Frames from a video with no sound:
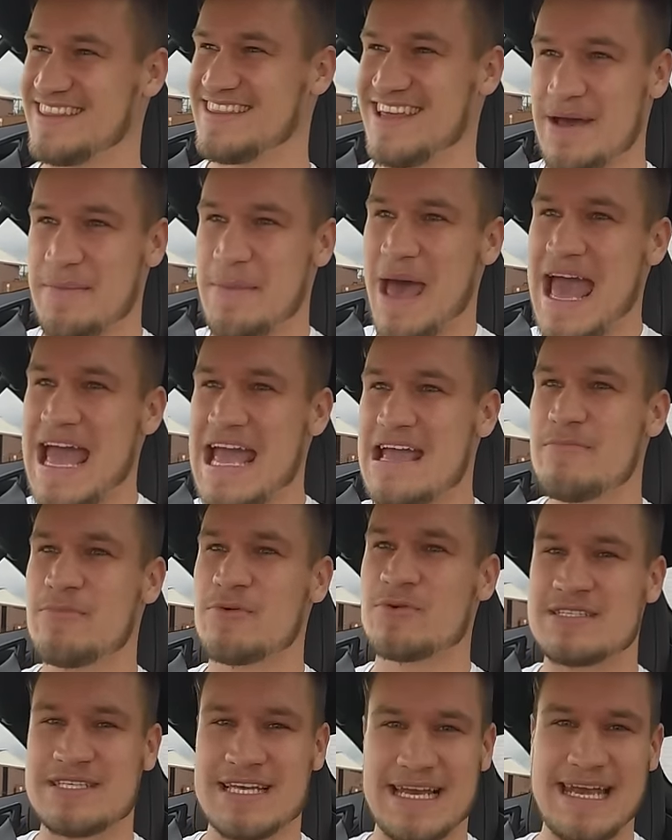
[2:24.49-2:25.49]
that I'm
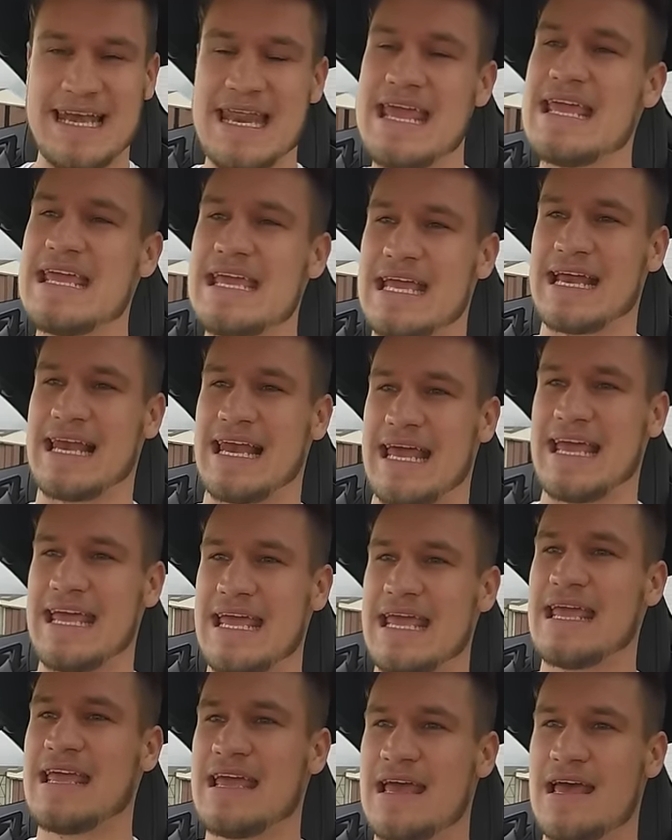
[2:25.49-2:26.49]
able to
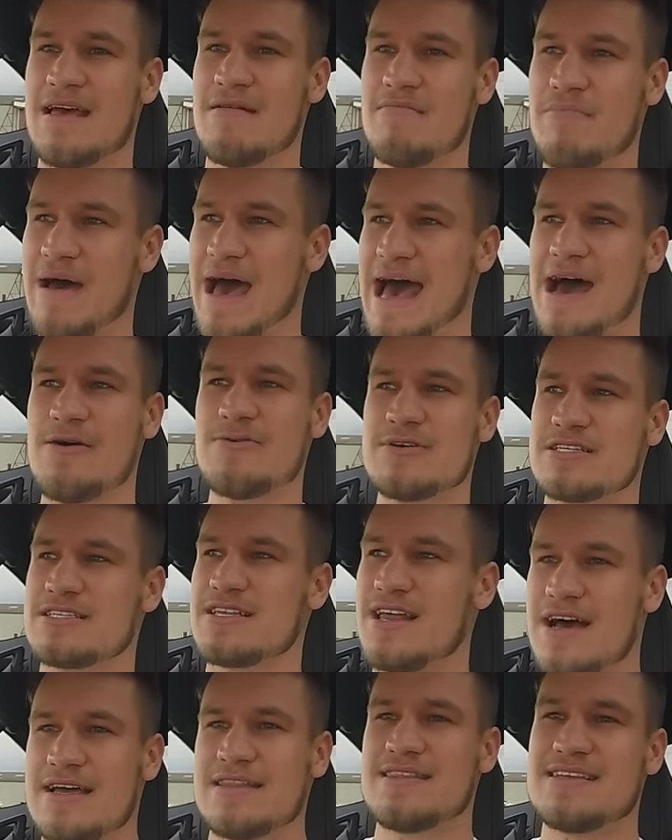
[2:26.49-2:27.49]
legally power
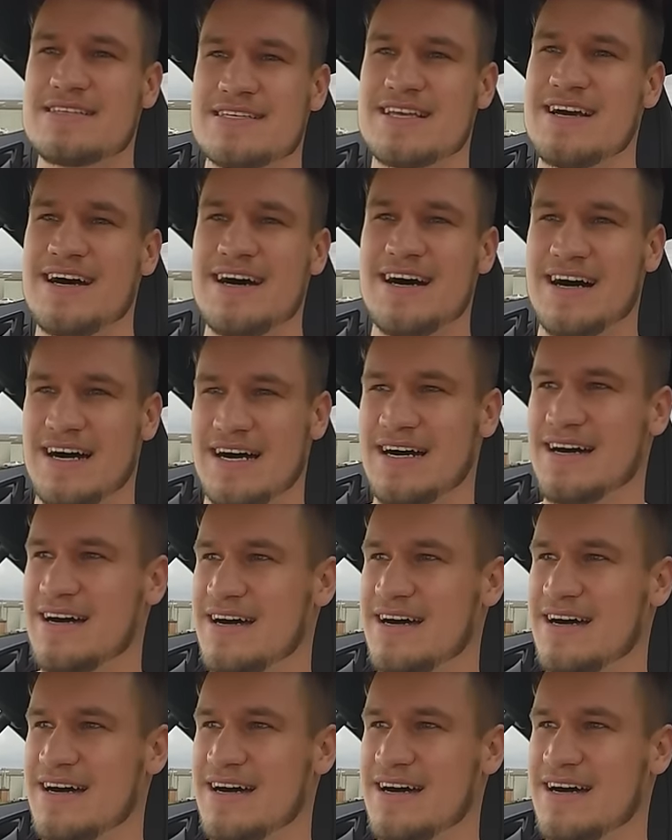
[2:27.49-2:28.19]
slide this car.